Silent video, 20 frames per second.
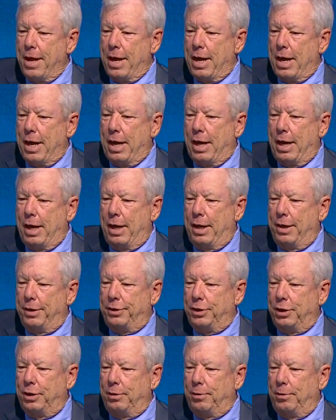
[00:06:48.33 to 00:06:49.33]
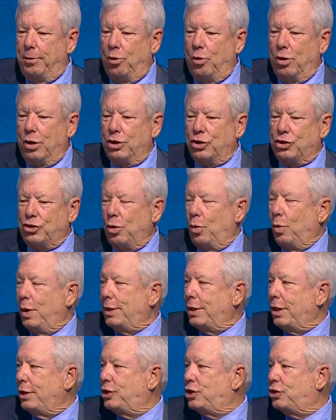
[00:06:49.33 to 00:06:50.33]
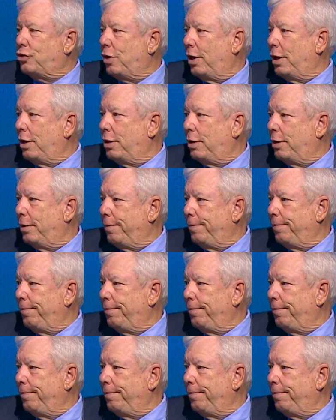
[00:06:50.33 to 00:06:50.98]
The orchestra went on strike.